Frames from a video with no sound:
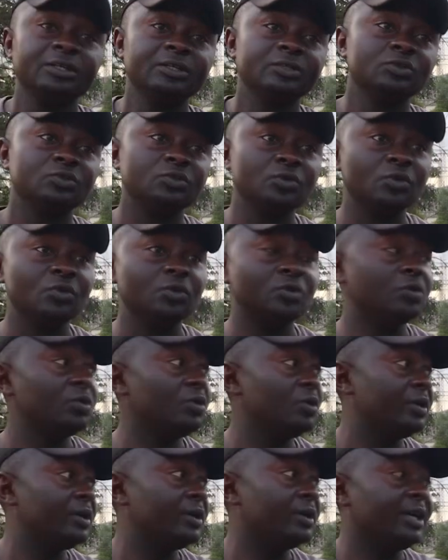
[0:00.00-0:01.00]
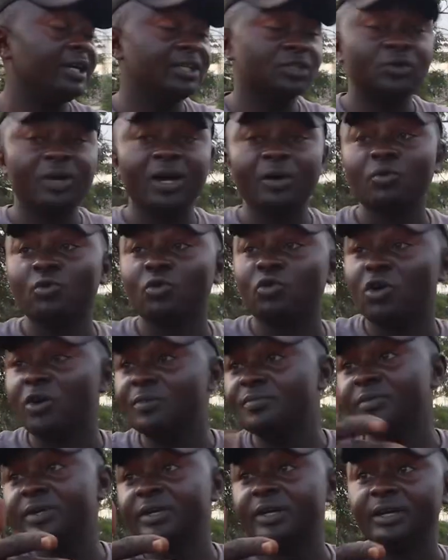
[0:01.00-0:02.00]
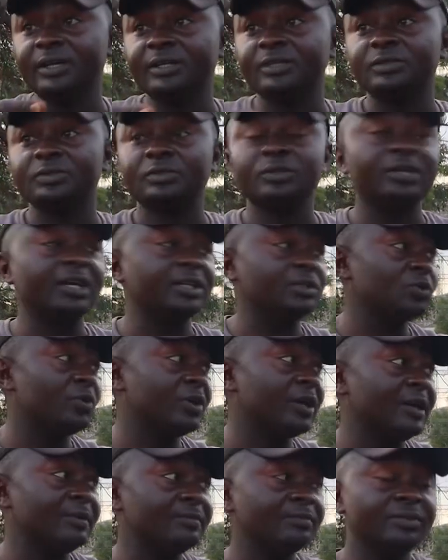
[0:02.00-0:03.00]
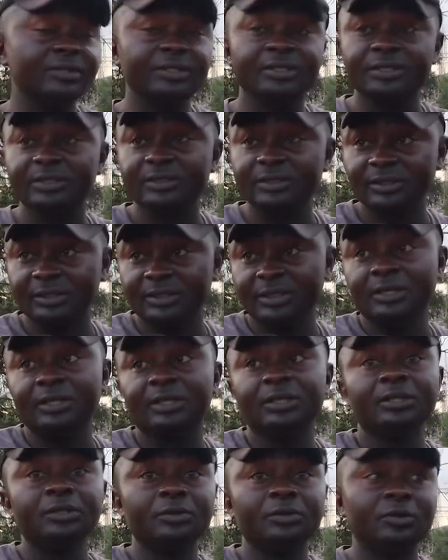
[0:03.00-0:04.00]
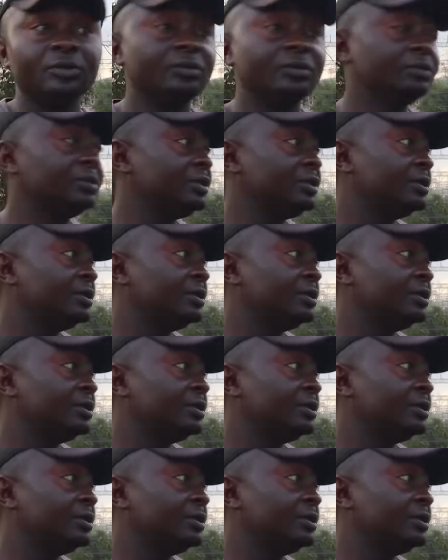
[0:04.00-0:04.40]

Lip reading: So that's why we come here, so that we can be, you know,